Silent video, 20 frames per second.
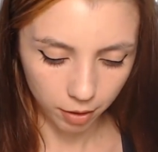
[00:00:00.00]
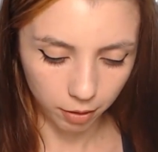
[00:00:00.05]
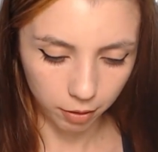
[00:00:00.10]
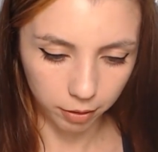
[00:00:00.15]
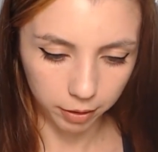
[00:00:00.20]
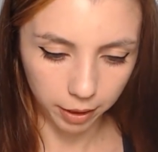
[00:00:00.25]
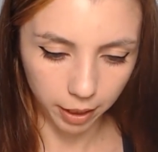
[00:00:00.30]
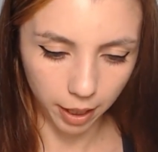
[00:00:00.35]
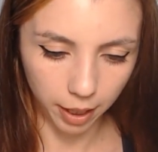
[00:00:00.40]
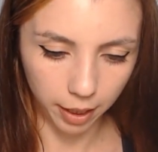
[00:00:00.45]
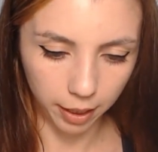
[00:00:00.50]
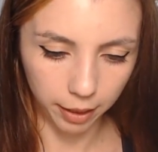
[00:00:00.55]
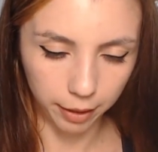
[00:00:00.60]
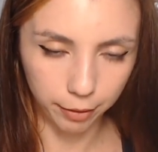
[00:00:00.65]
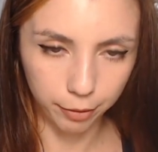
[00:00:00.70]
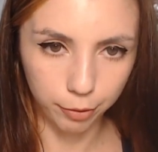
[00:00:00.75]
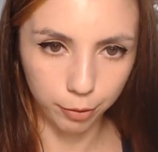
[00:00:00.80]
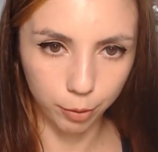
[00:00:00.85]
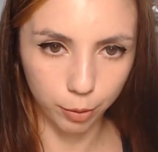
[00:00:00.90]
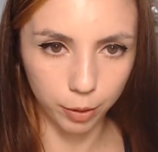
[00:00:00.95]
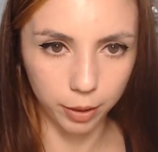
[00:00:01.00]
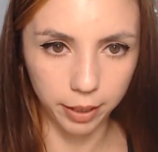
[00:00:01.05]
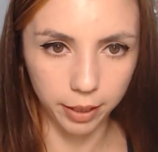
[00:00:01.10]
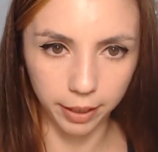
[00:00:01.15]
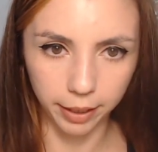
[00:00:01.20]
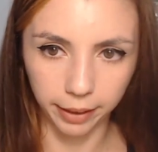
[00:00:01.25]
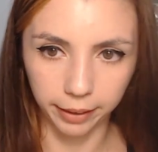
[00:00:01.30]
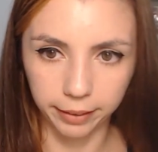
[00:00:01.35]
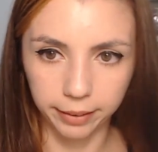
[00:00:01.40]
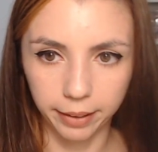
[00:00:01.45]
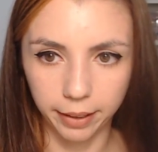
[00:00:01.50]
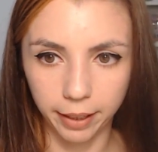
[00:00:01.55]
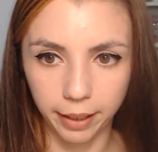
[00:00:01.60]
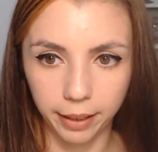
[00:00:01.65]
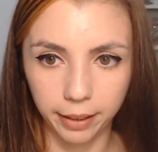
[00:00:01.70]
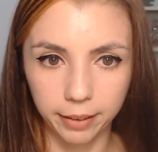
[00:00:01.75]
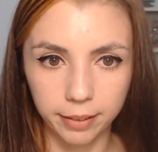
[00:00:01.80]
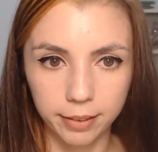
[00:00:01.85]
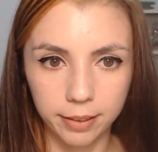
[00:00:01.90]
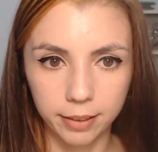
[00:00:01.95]
Okay, four eight
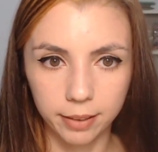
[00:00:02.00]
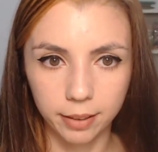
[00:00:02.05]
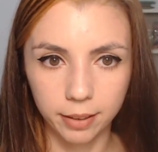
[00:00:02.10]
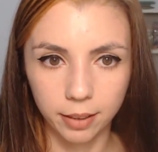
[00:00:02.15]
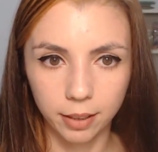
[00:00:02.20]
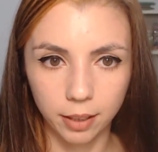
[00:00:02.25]
eight.